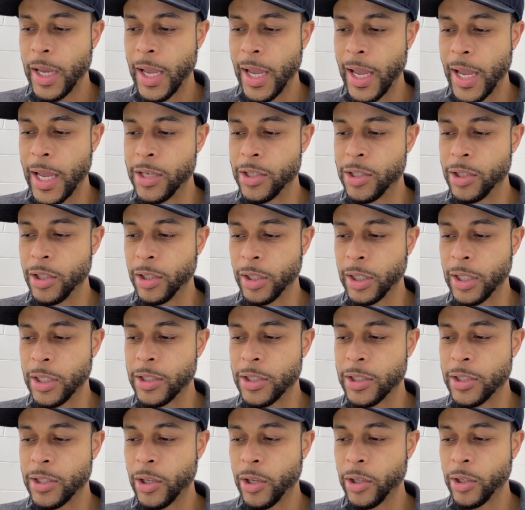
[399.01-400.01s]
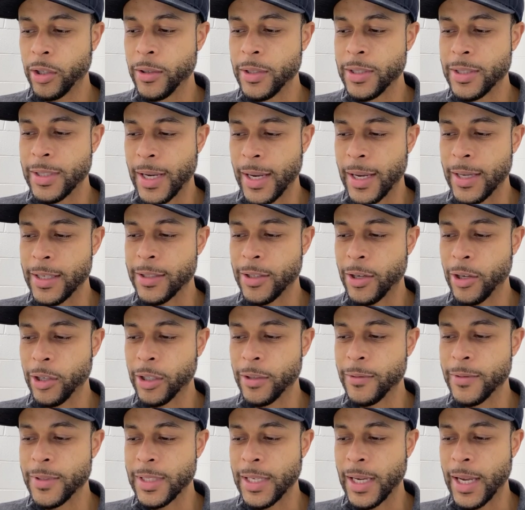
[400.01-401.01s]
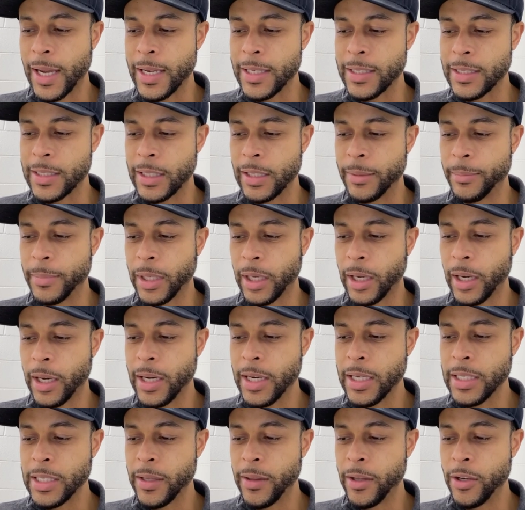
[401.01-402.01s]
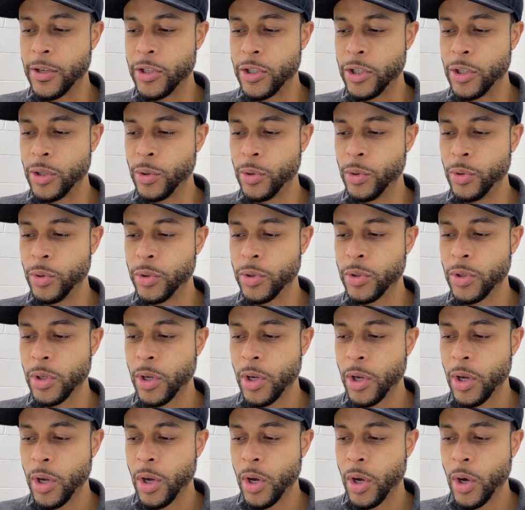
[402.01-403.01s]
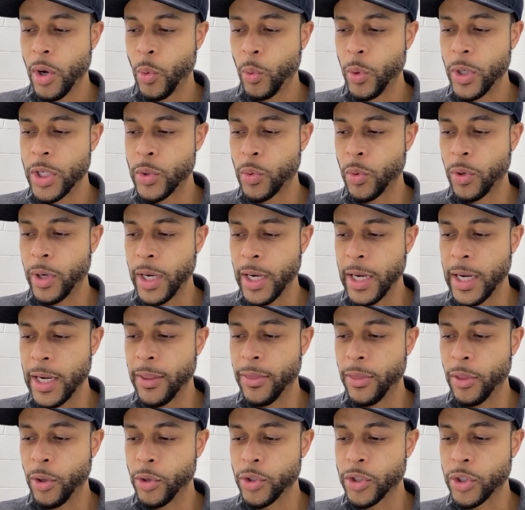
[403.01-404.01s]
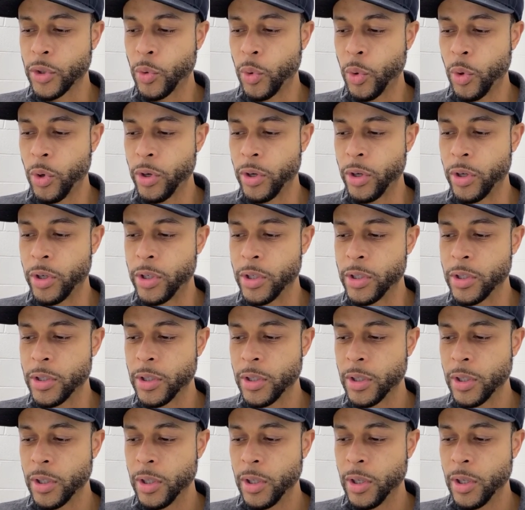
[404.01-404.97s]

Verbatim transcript: and took and circumcised, circumcised him because of the Jews which were in those quarters,